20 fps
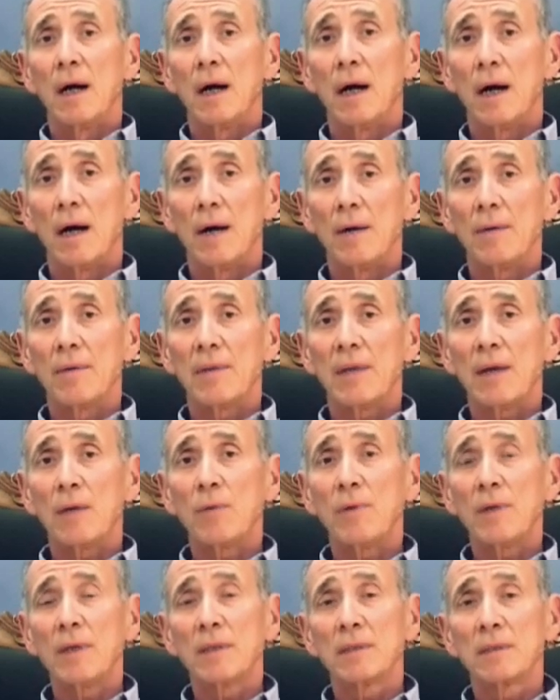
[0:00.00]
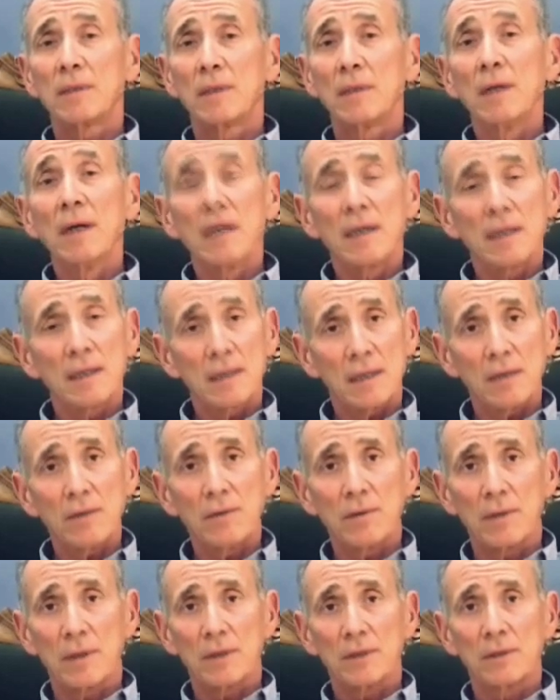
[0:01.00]
that we can still
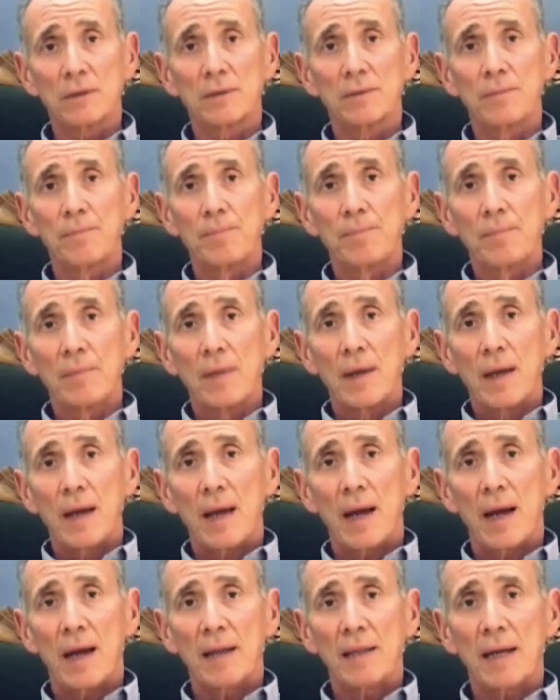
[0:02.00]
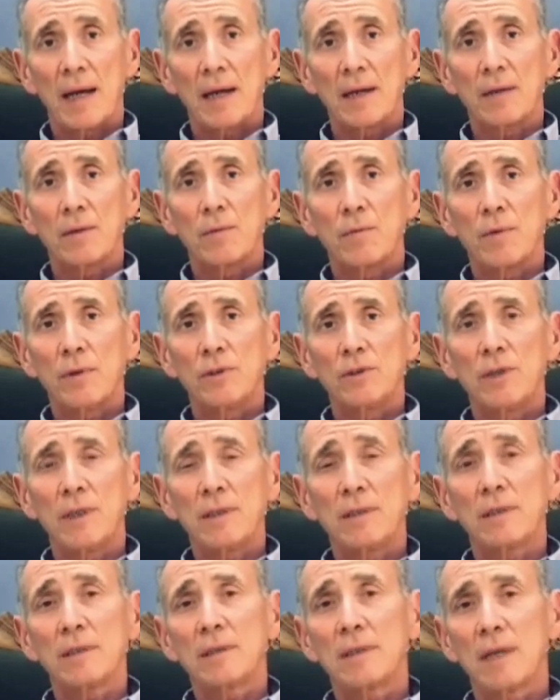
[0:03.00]
continue this, and that when
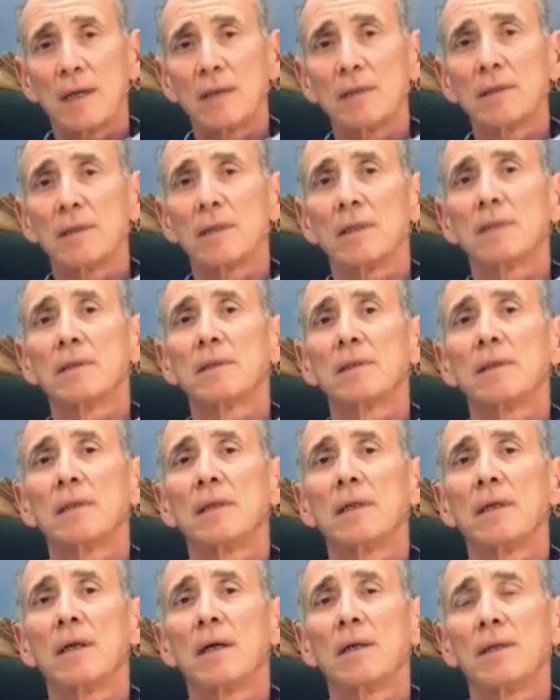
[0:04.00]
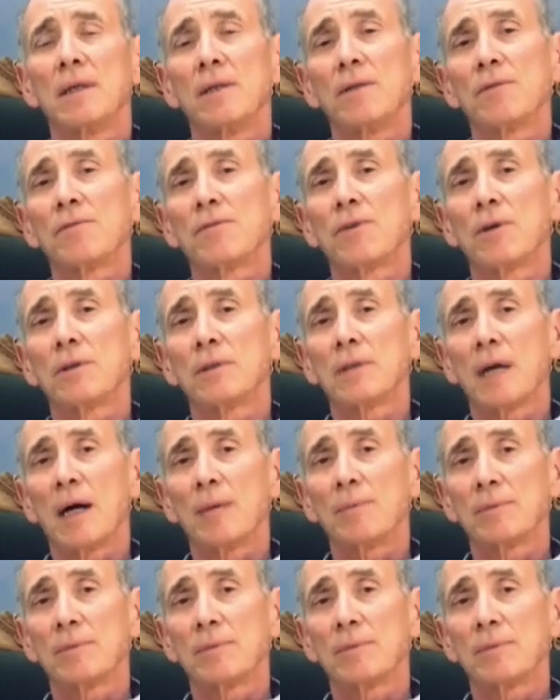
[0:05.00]
Jesus tells us in the fourth